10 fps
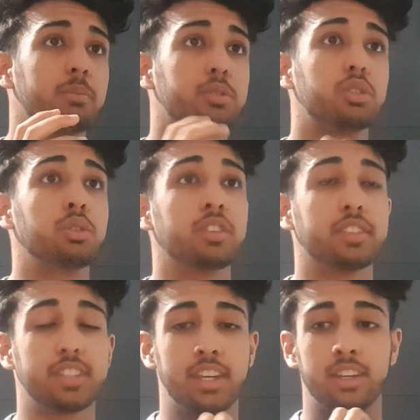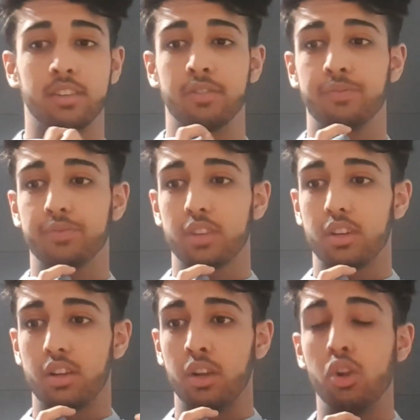students in
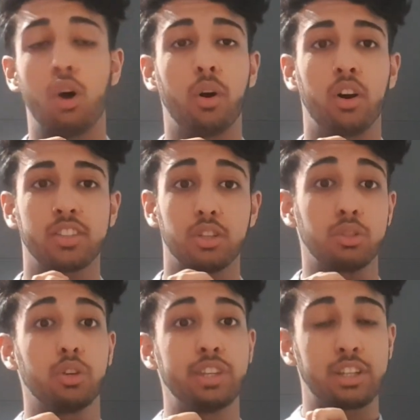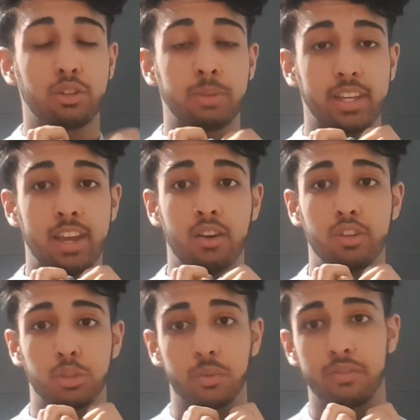lower socioeconomic
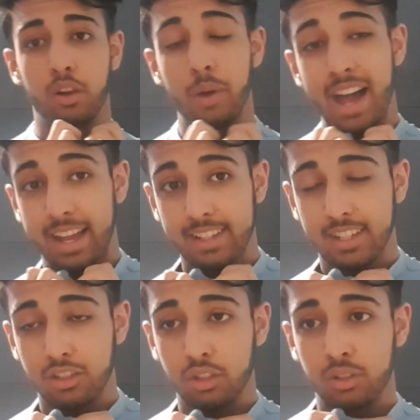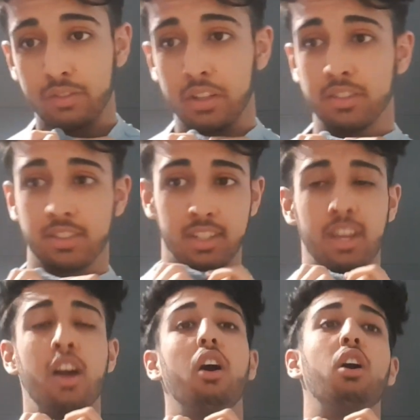areas with lower access to university.
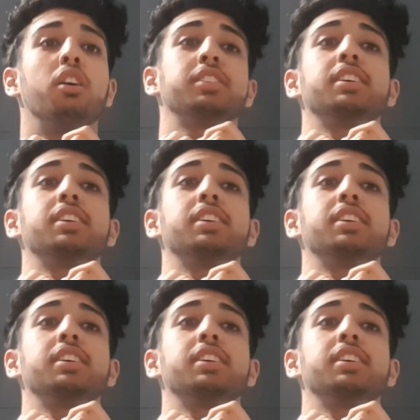Ours